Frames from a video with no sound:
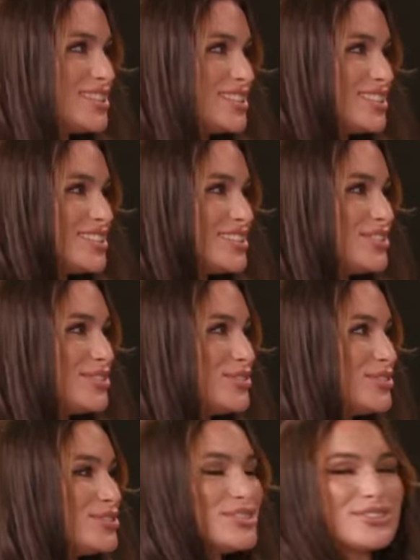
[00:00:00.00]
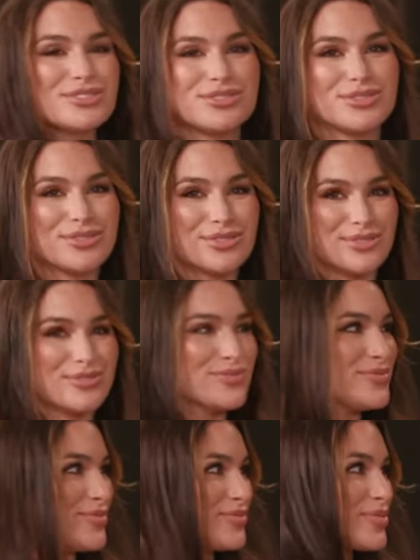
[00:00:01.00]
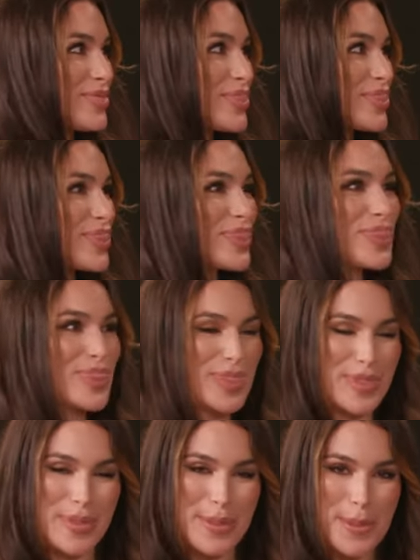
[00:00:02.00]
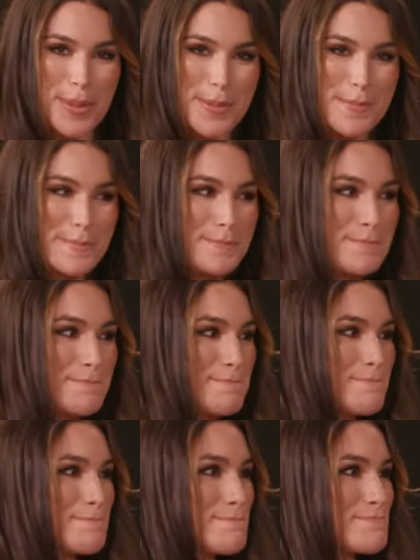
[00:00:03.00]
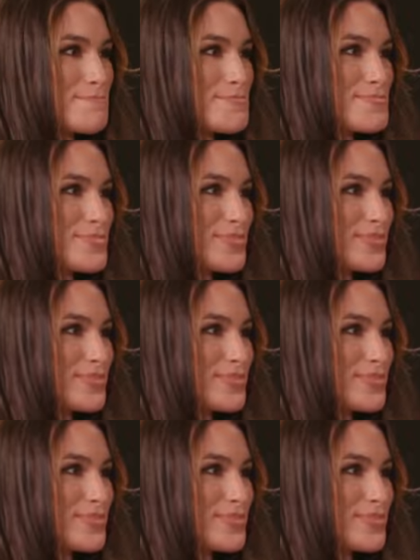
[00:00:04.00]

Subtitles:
[no speech]